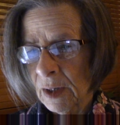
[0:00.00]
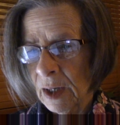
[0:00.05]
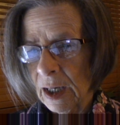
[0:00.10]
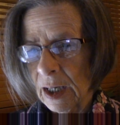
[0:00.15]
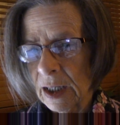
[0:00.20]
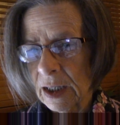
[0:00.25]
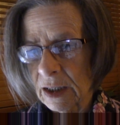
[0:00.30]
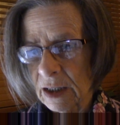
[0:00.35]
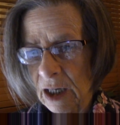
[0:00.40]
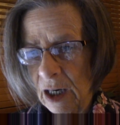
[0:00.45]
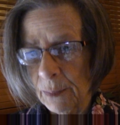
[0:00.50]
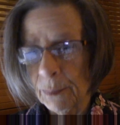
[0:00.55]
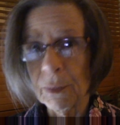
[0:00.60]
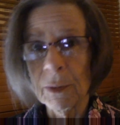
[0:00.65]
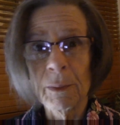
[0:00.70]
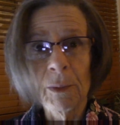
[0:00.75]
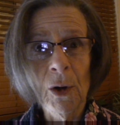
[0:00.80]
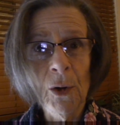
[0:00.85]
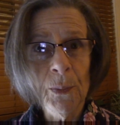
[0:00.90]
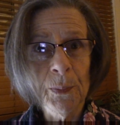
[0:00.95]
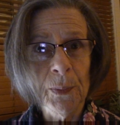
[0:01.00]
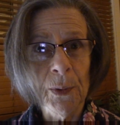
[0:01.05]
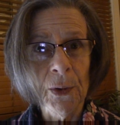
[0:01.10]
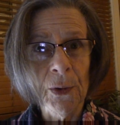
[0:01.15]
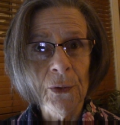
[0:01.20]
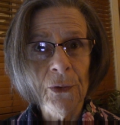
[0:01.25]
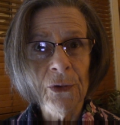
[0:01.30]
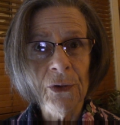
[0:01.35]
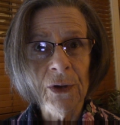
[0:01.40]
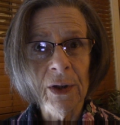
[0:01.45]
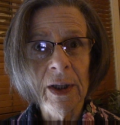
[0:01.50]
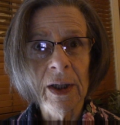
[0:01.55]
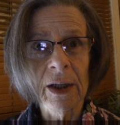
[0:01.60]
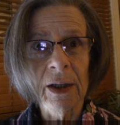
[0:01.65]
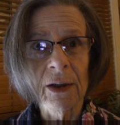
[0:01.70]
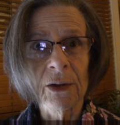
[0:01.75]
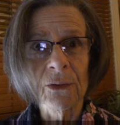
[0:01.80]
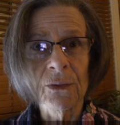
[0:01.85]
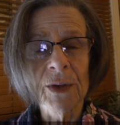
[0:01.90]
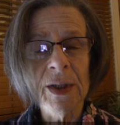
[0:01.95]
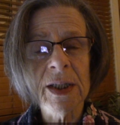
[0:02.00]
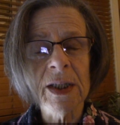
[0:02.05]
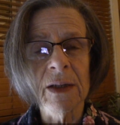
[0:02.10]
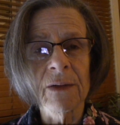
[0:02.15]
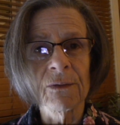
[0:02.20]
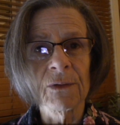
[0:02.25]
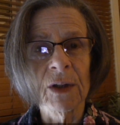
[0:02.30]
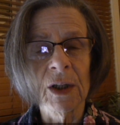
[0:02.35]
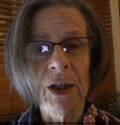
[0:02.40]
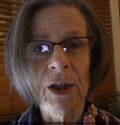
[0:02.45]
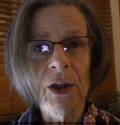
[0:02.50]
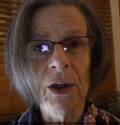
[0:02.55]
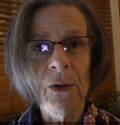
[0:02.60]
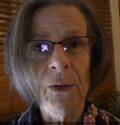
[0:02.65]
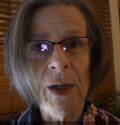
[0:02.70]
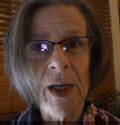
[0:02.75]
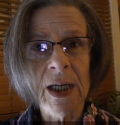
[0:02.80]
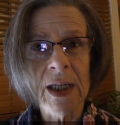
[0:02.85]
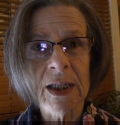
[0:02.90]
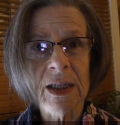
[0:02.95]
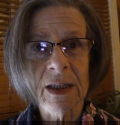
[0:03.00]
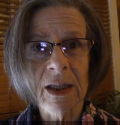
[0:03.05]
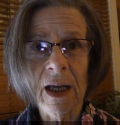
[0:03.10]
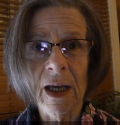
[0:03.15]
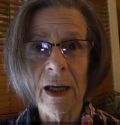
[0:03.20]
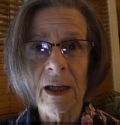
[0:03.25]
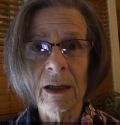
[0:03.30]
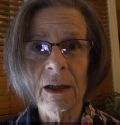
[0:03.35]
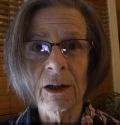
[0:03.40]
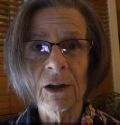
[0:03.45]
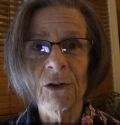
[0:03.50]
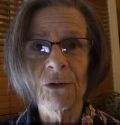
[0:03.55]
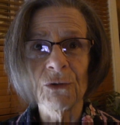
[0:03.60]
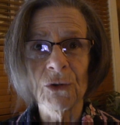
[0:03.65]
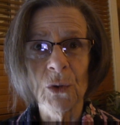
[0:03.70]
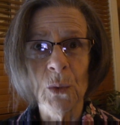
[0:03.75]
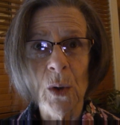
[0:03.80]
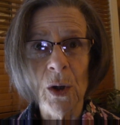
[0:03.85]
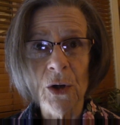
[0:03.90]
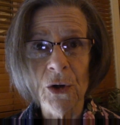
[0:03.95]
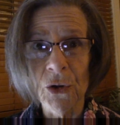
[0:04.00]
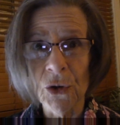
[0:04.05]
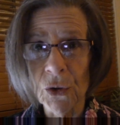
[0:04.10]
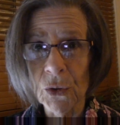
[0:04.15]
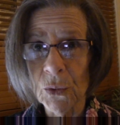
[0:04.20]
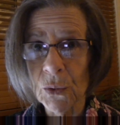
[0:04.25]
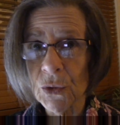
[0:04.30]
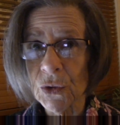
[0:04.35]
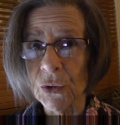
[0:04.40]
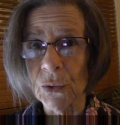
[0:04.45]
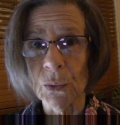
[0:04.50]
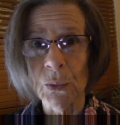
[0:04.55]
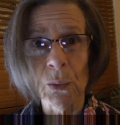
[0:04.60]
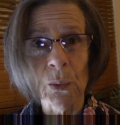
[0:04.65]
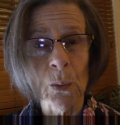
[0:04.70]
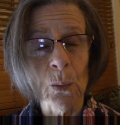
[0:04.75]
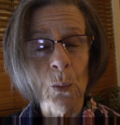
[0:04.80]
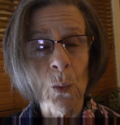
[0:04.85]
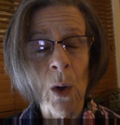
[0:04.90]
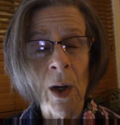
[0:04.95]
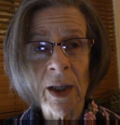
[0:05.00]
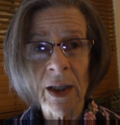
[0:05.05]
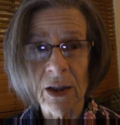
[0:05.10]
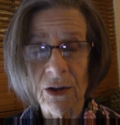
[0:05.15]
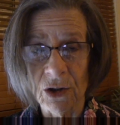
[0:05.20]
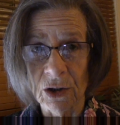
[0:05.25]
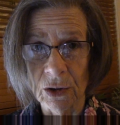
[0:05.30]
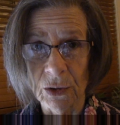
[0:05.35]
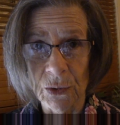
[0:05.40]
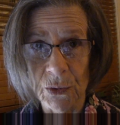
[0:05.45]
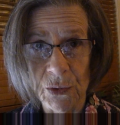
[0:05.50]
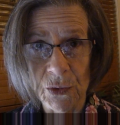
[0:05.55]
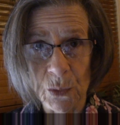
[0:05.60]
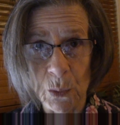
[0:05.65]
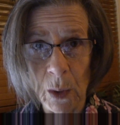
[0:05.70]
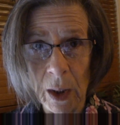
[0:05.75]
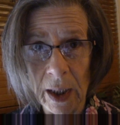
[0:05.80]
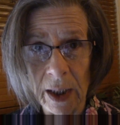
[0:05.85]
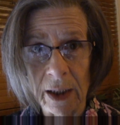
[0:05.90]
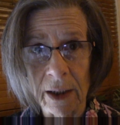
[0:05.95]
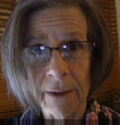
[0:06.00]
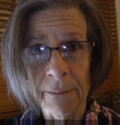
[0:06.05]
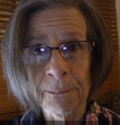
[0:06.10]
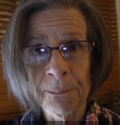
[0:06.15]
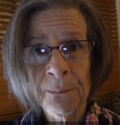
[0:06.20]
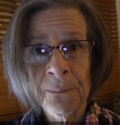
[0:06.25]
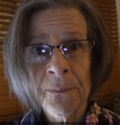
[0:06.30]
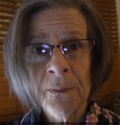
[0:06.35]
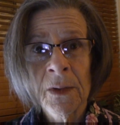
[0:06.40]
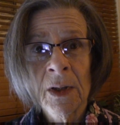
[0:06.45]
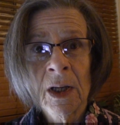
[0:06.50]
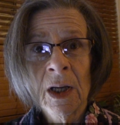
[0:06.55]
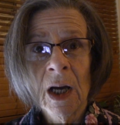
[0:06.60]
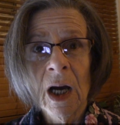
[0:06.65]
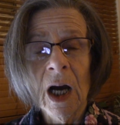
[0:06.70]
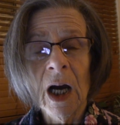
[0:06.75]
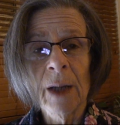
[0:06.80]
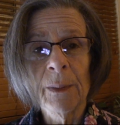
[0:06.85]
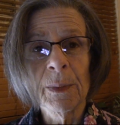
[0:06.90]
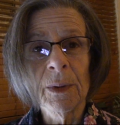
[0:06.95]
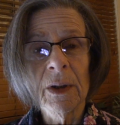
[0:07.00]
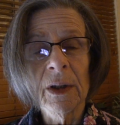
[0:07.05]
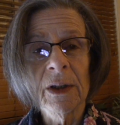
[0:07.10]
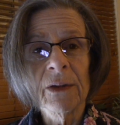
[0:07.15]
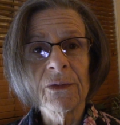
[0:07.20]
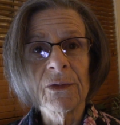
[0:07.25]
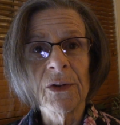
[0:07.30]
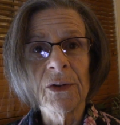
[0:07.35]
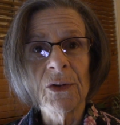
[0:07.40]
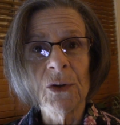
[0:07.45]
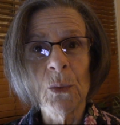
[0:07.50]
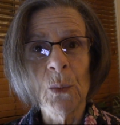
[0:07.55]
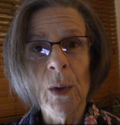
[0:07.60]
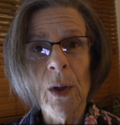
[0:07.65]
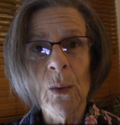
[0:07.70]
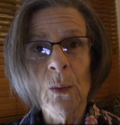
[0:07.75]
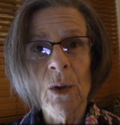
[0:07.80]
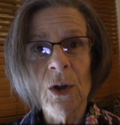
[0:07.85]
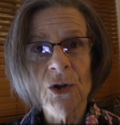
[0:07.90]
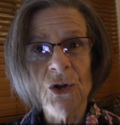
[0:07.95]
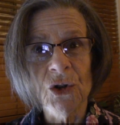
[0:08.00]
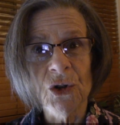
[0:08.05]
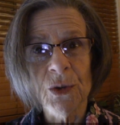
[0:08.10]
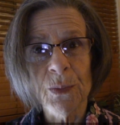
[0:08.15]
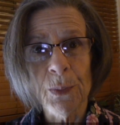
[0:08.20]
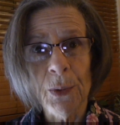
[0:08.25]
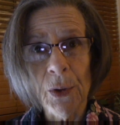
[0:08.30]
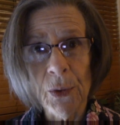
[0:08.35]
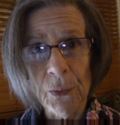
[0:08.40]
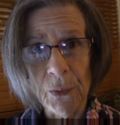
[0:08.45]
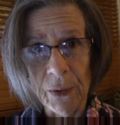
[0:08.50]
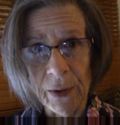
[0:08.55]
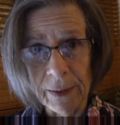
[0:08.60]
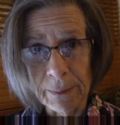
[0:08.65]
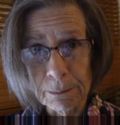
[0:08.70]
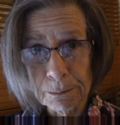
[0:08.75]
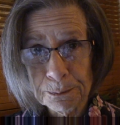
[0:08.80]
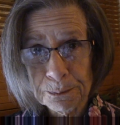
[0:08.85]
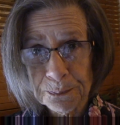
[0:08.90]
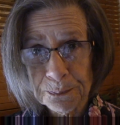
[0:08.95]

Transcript: and I promote both. And in a recent video, I said, if you are new to wanting to lose weight, I believe that the Weight Watchers program,